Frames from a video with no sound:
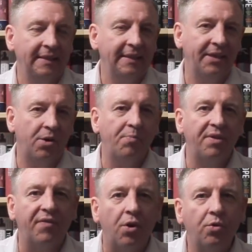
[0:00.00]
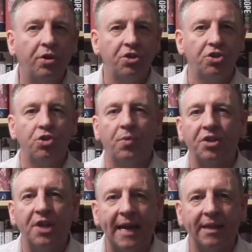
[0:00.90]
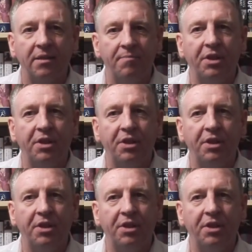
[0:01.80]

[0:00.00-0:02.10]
provoking us to attack them.